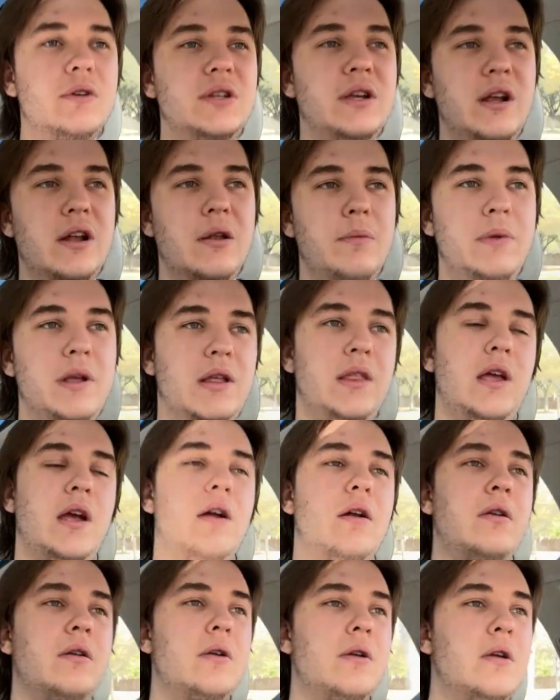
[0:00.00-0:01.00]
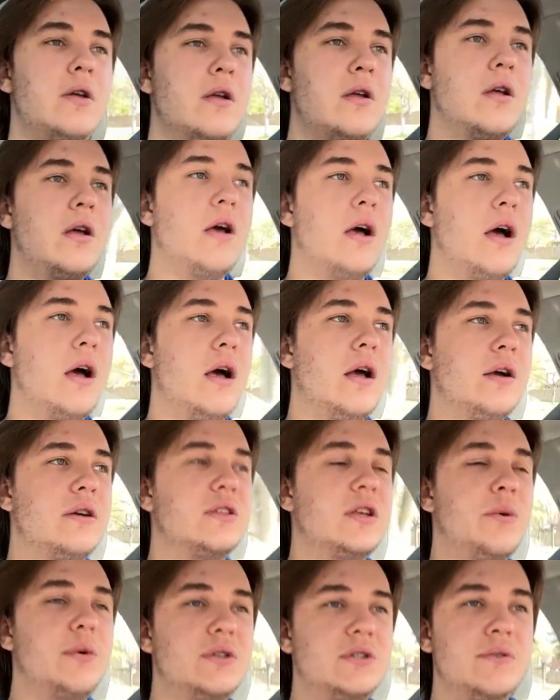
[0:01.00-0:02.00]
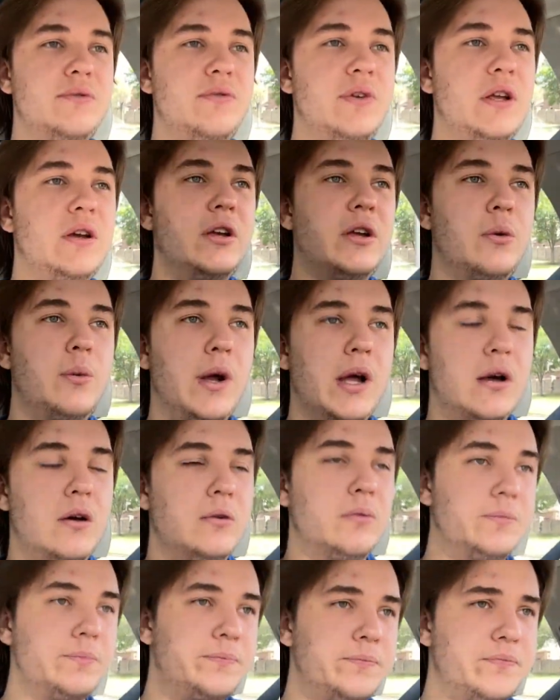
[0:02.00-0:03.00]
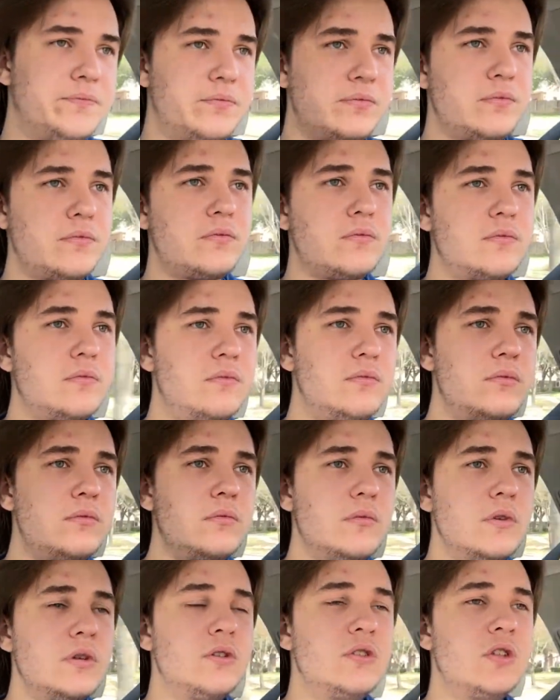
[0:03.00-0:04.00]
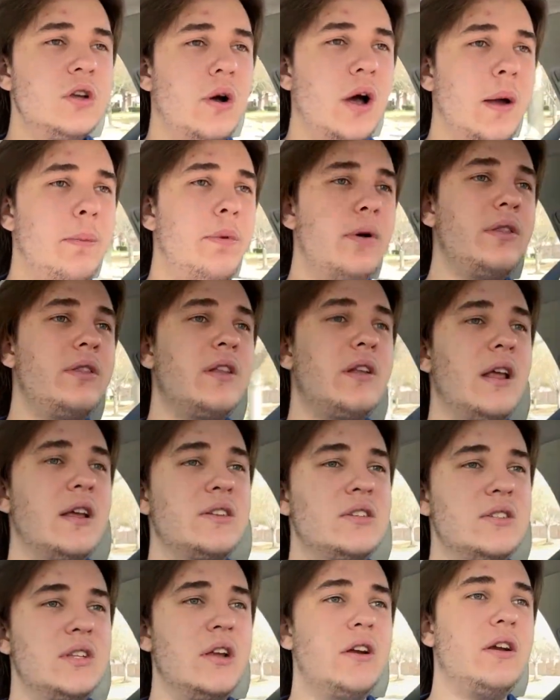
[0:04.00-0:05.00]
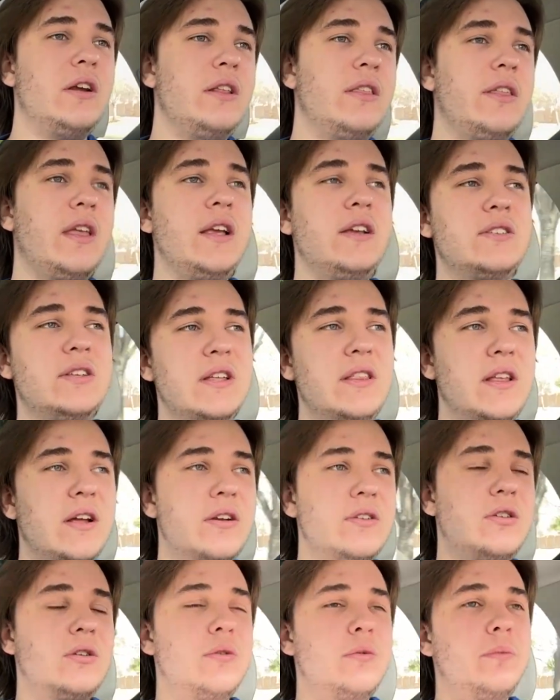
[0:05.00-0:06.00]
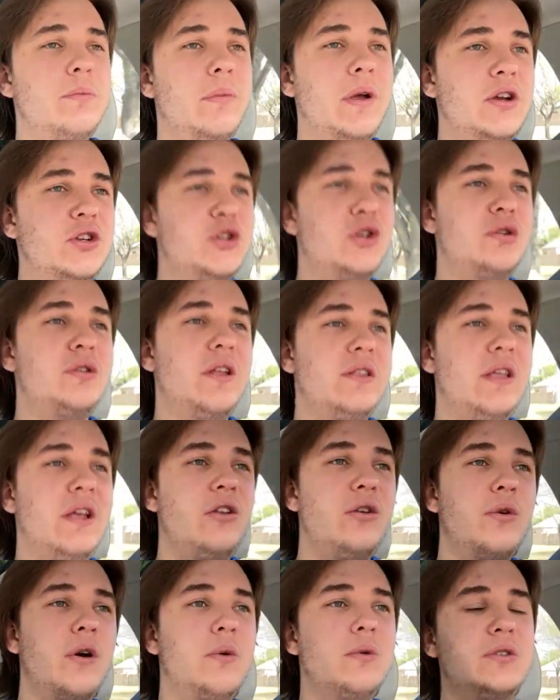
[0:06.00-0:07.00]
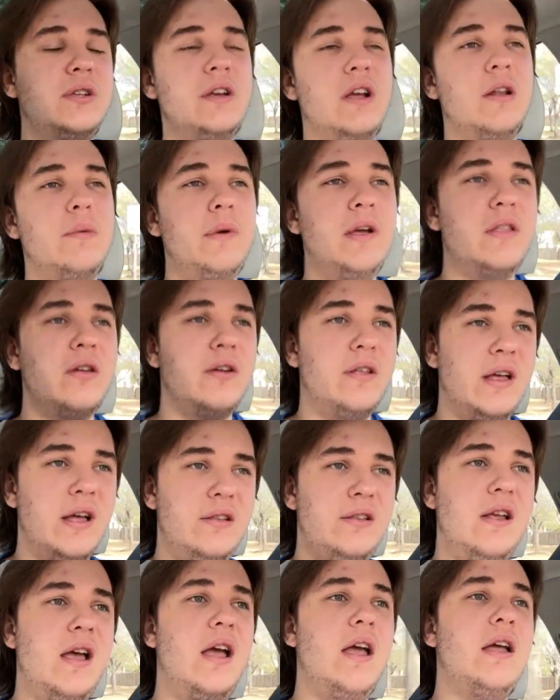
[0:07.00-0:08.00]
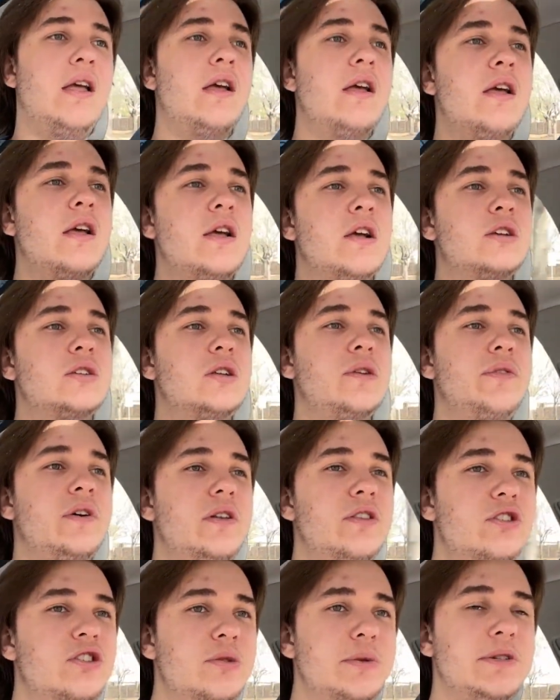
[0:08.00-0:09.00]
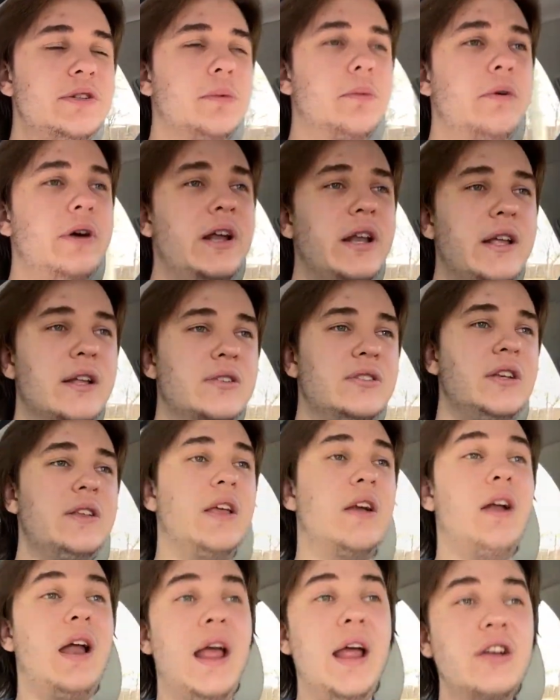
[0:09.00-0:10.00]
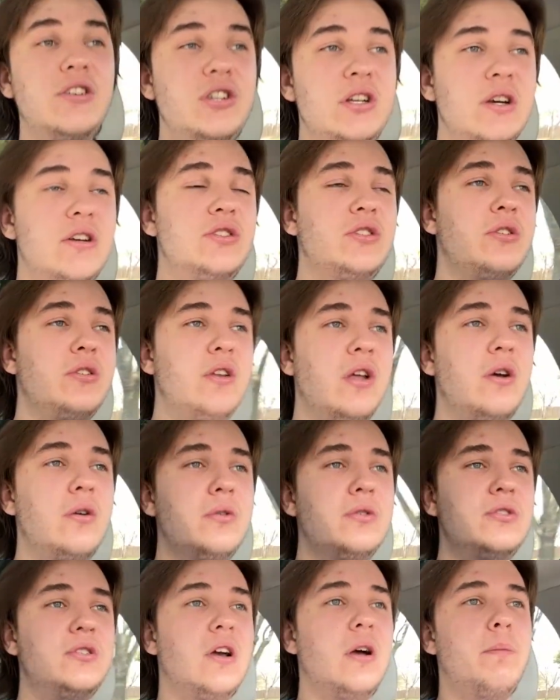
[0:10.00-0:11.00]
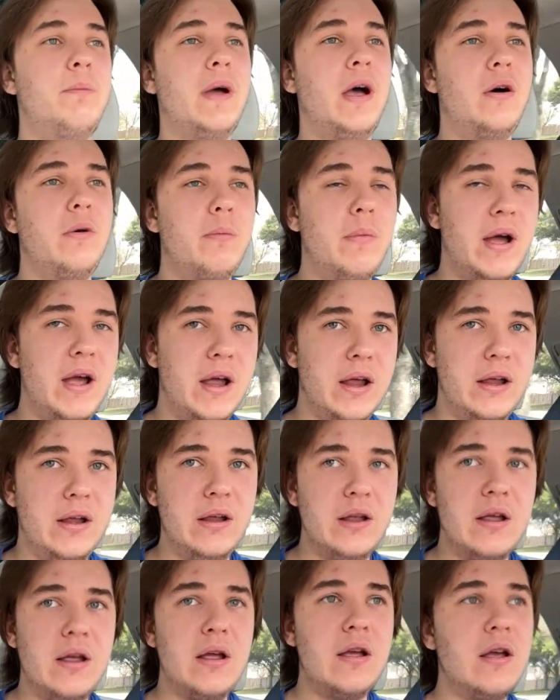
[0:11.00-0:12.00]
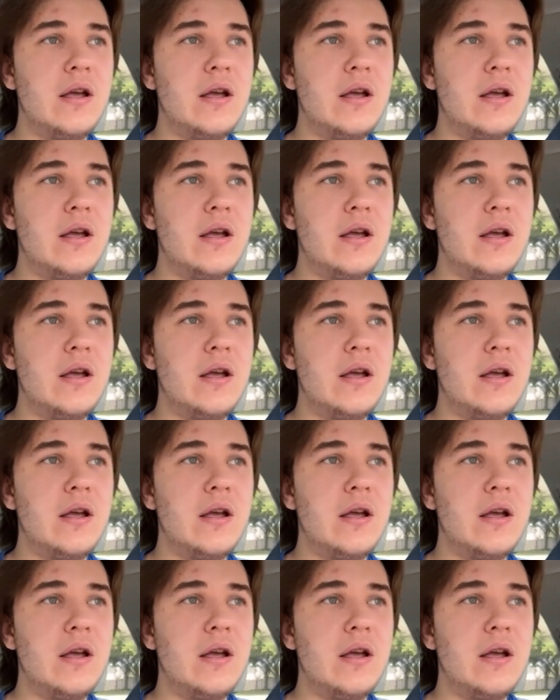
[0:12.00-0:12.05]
I wasn't going to be there because I wasn't feeling well. So I put the necessary things in there to make sure that they knew I wasn't going to be there that day. So I feel like there should be some leniency there. And she also knows about my